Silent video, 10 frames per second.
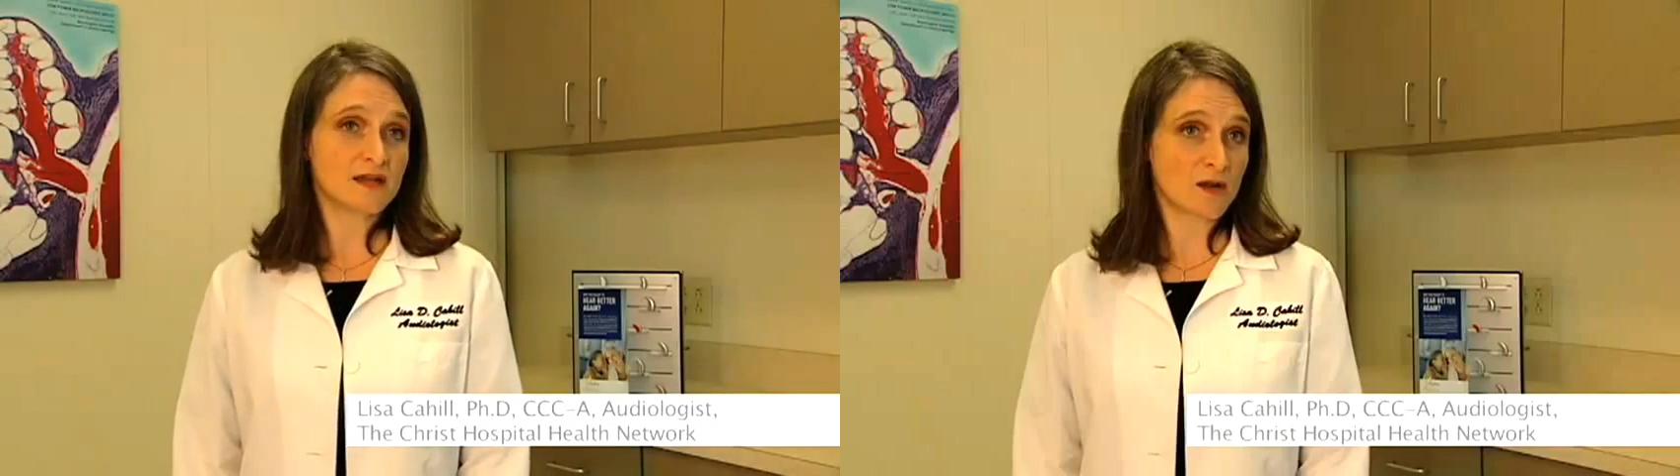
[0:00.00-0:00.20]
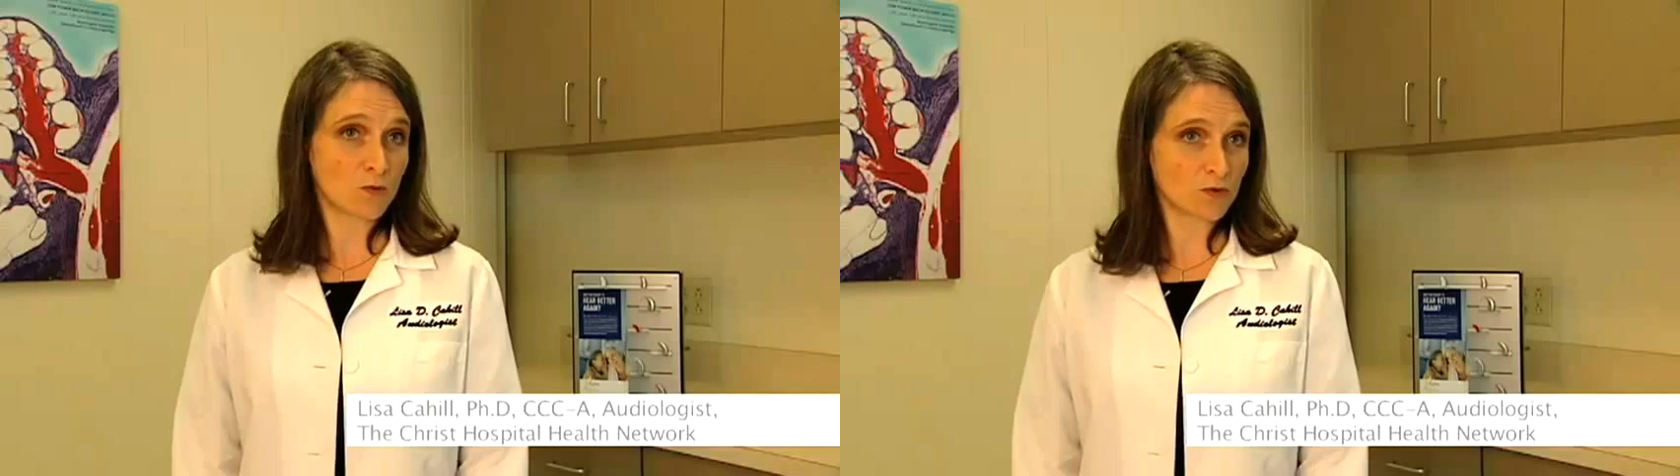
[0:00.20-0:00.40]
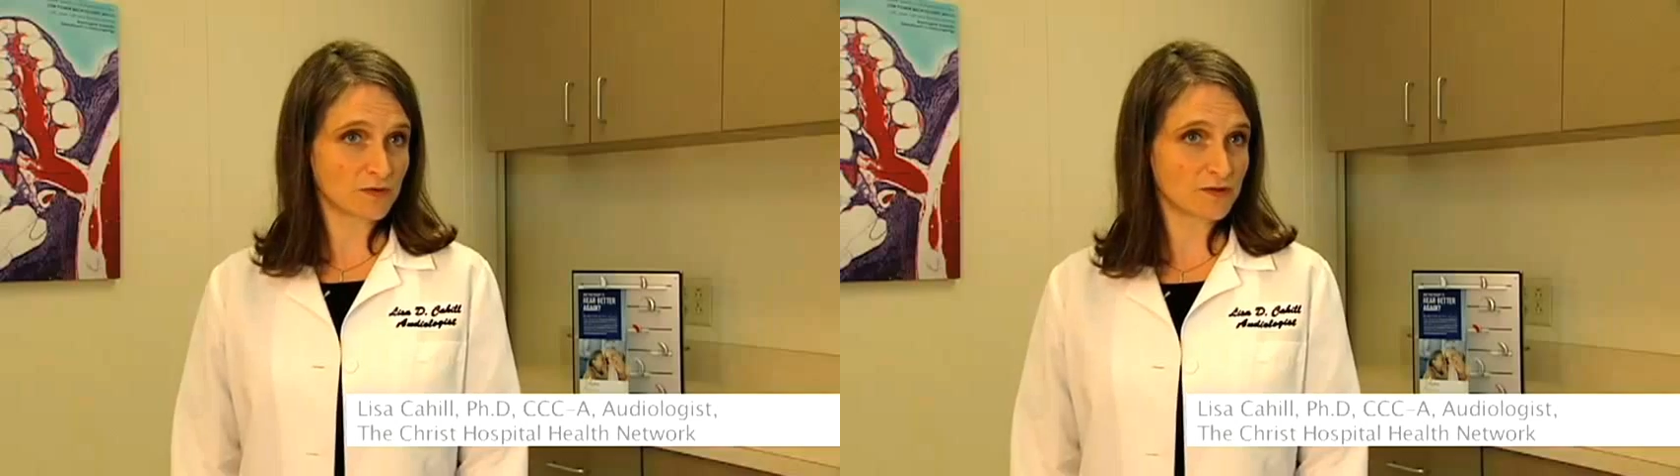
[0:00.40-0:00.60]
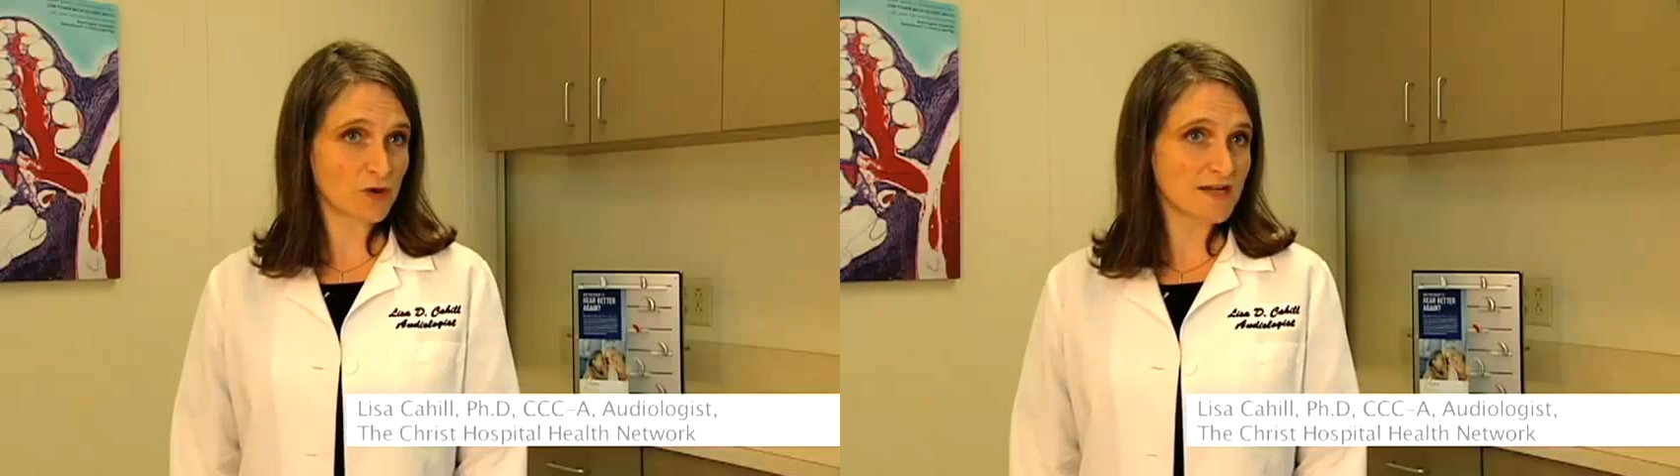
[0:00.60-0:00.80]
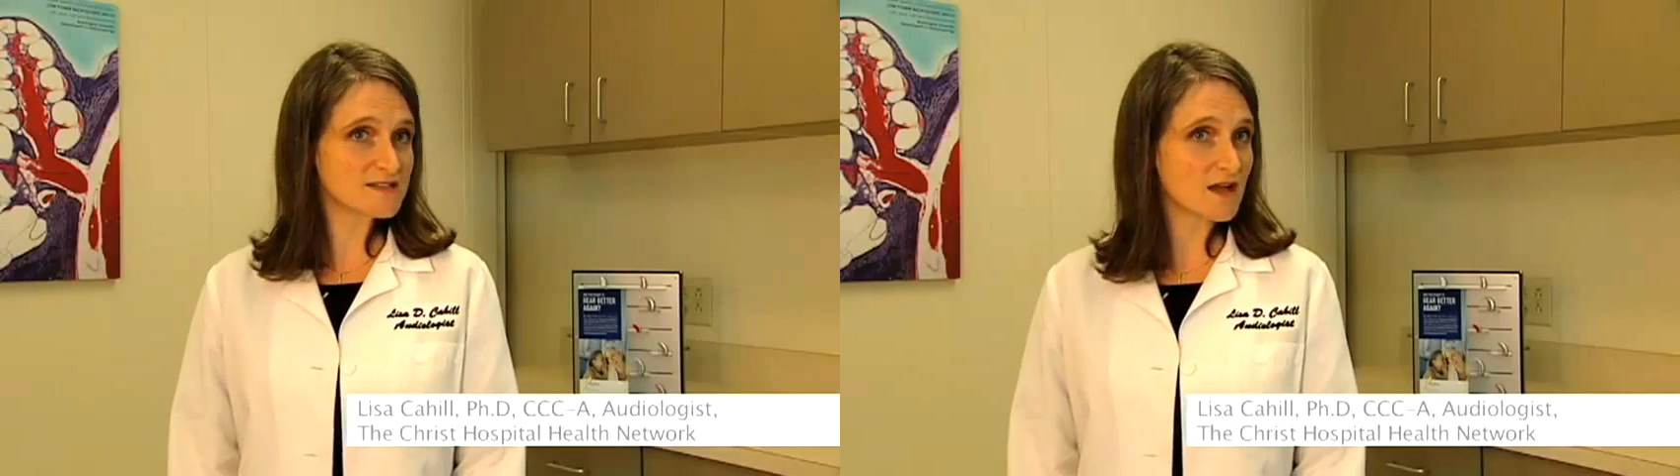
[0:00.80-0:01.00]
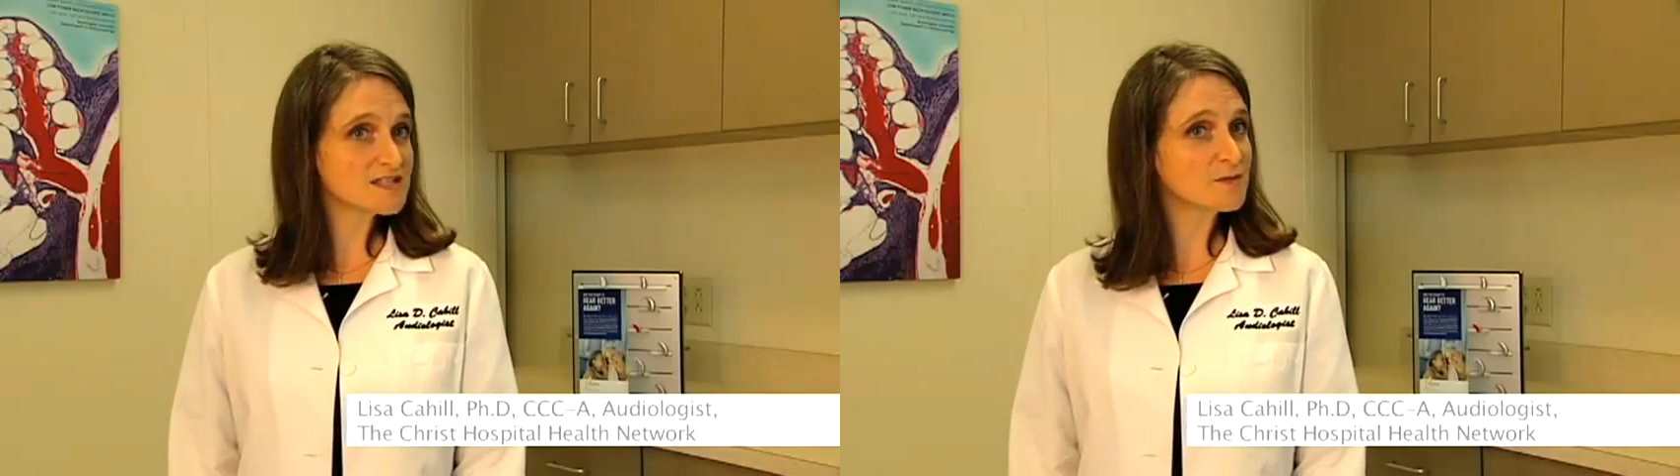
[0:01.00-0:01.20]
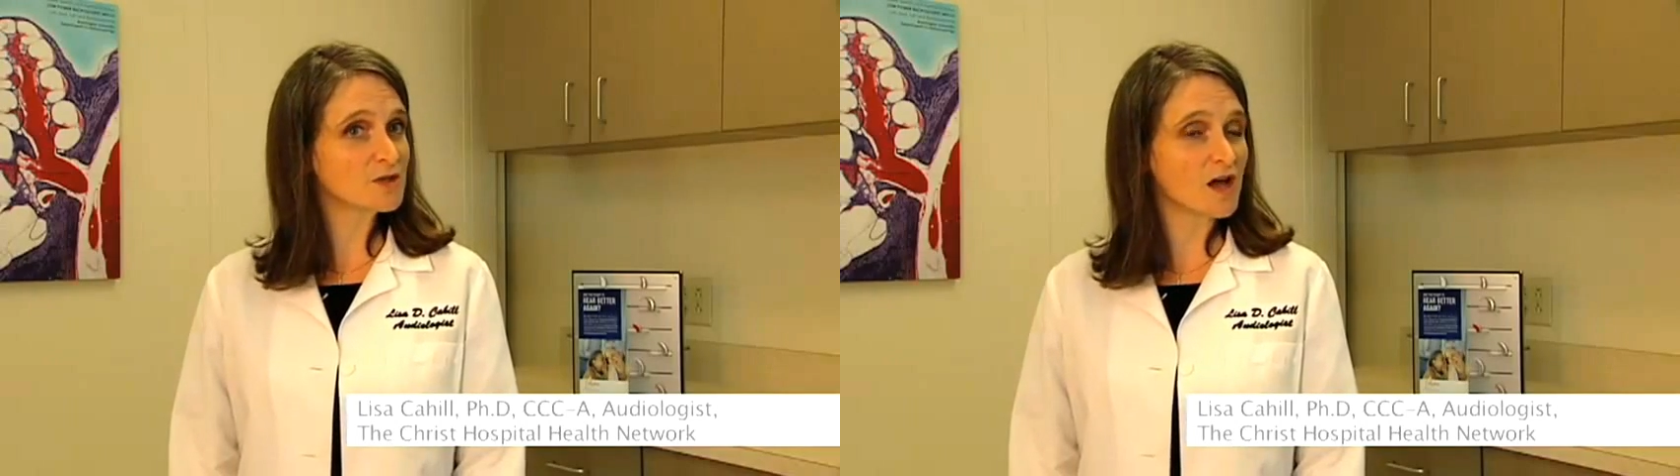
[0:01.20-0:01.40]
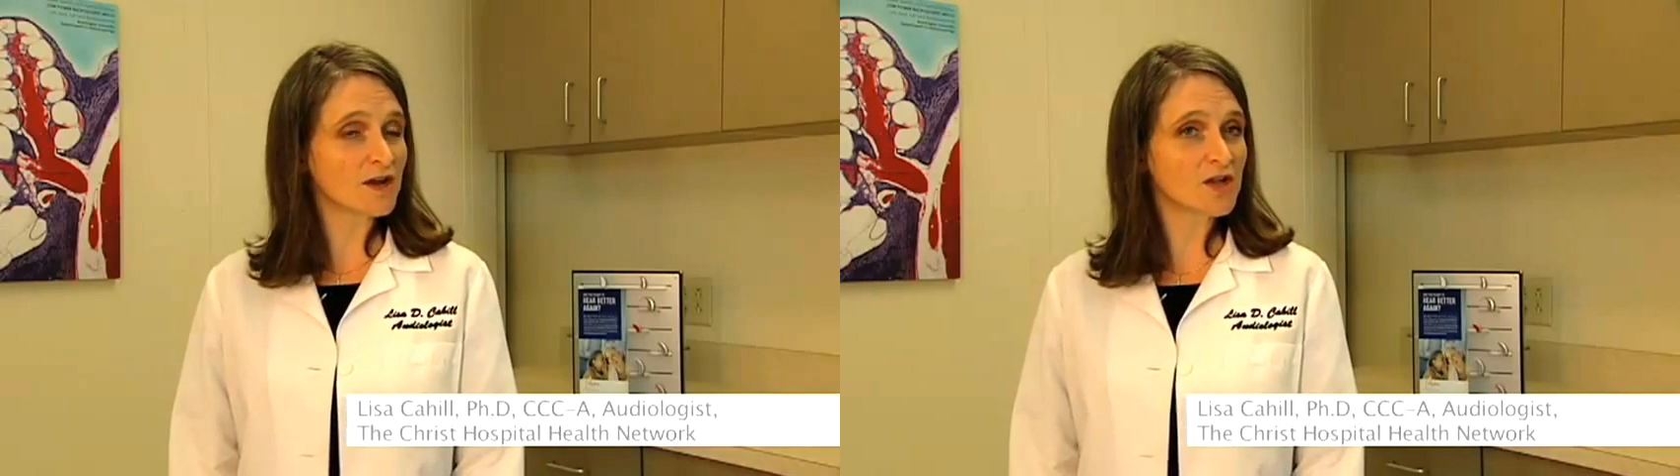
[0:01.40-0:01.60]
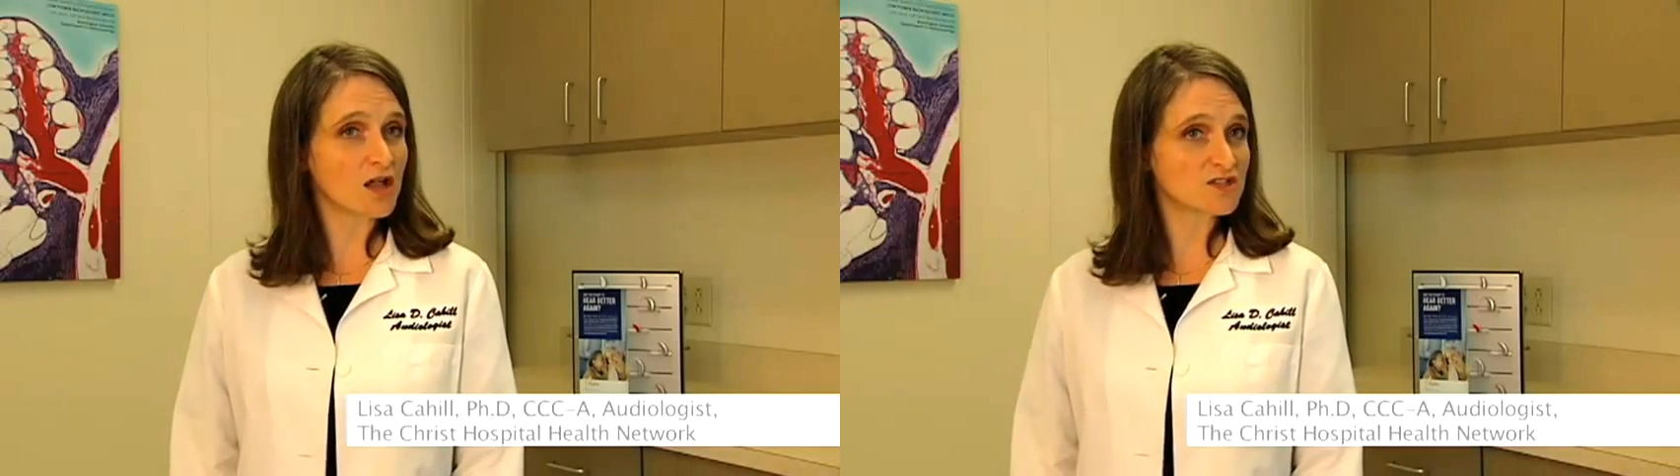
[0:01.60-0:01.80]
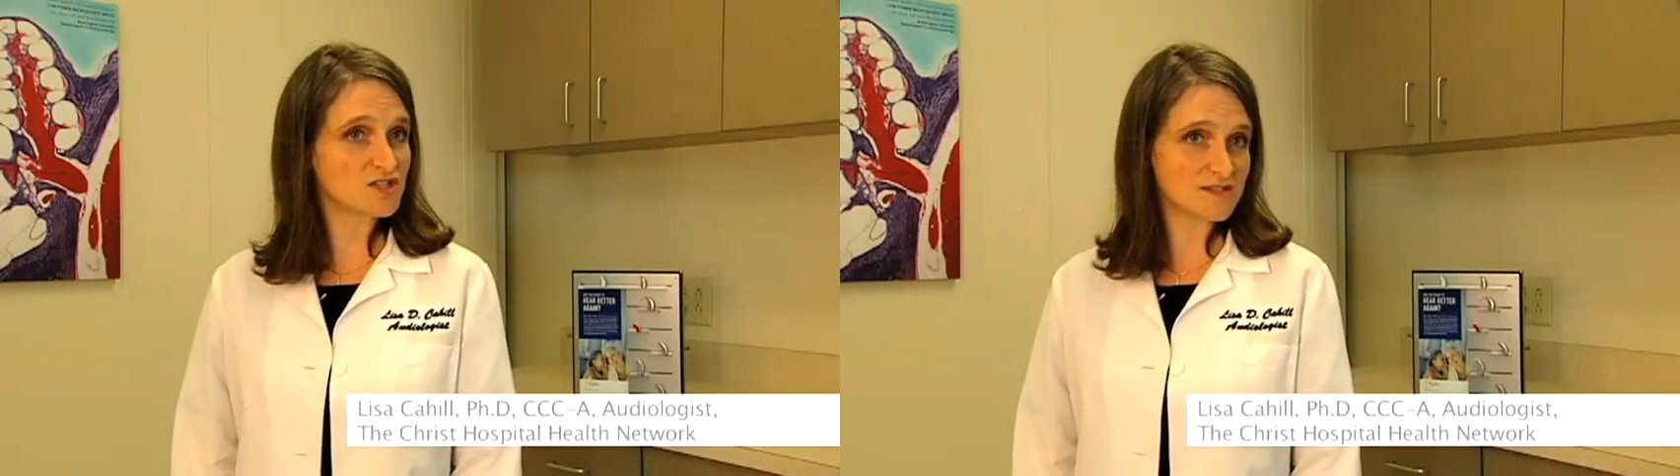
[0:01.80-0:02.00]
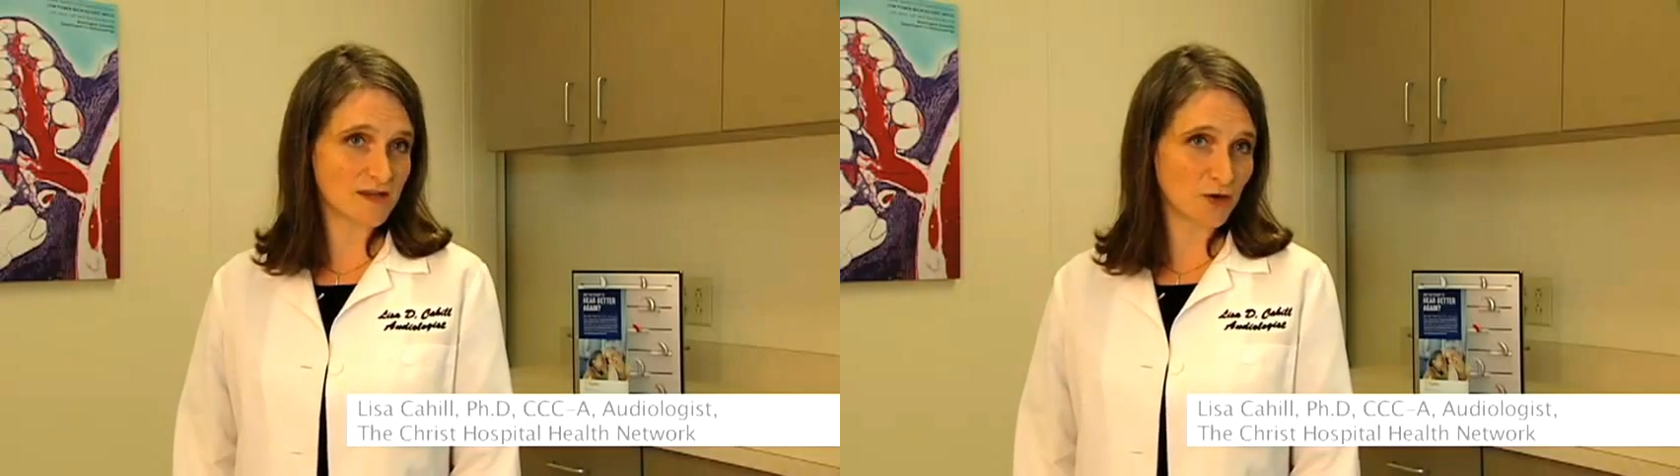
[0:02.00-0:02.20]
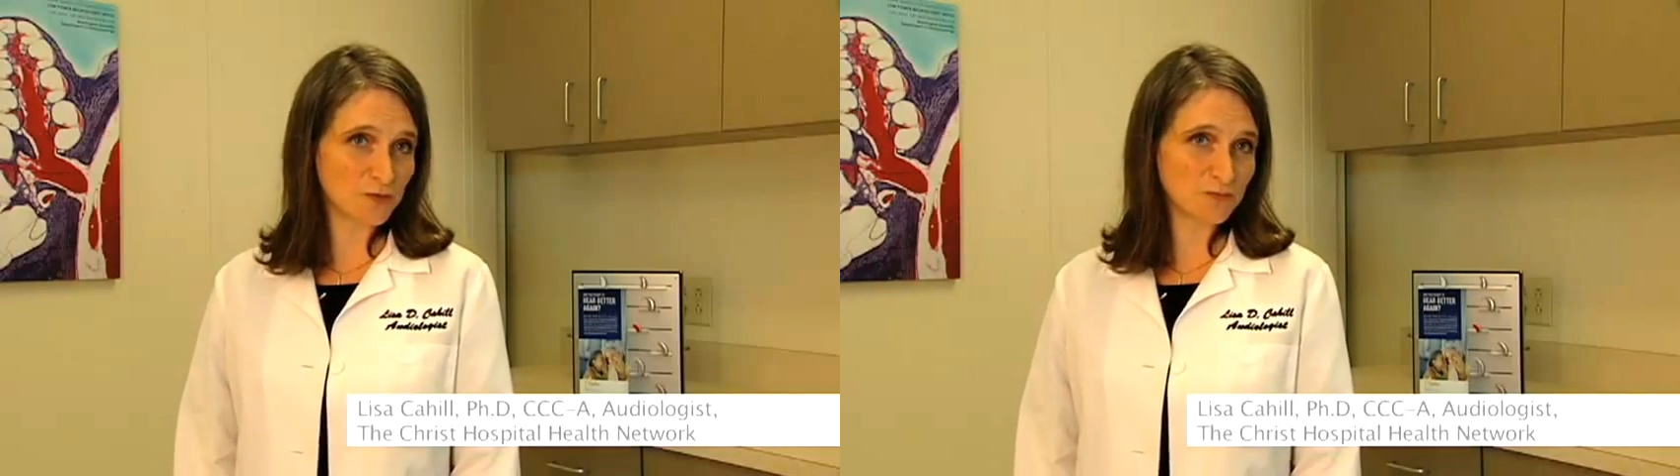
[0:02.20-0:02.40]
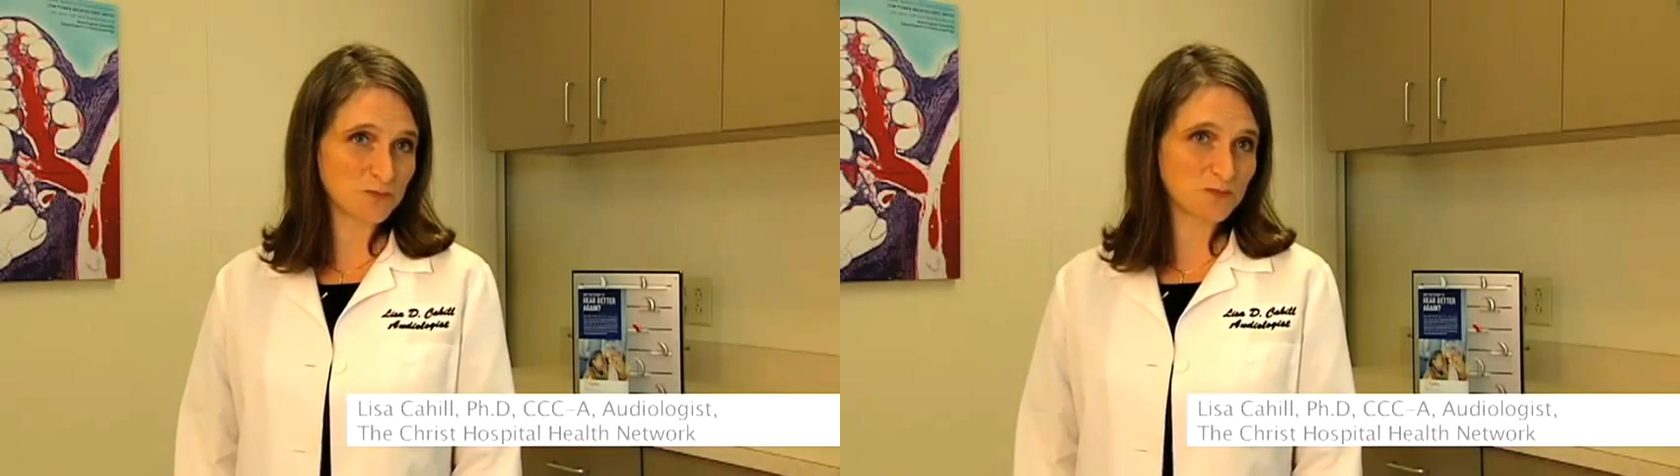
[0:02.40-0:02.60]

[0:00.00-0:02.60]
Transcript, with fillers: and I work with the Christ Hospital Audiology Center.